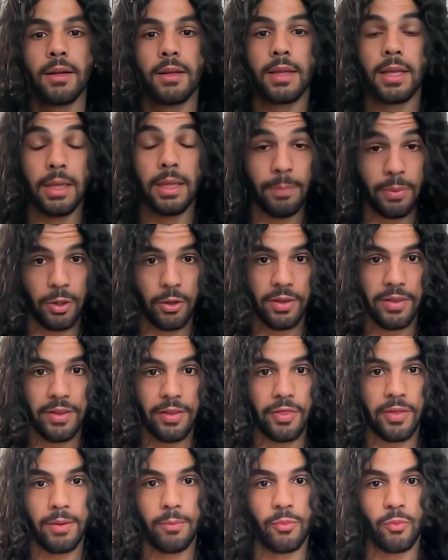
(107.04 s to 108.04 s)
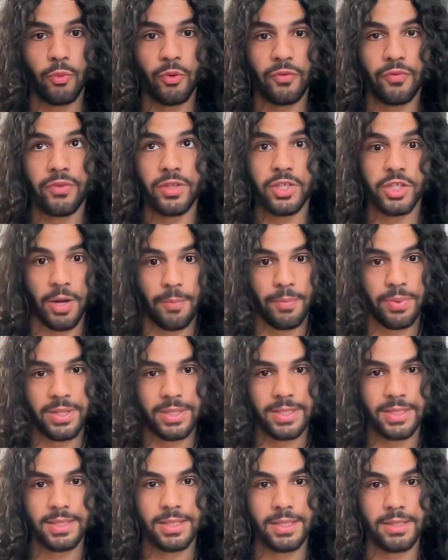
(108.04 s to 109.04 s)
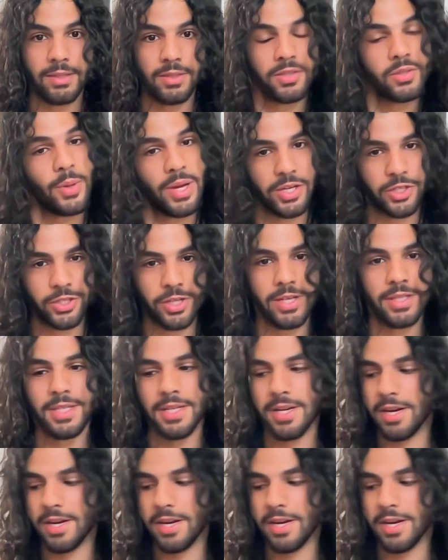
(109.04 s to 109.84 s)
Keeping on the theme with jumpers and sweatshirts and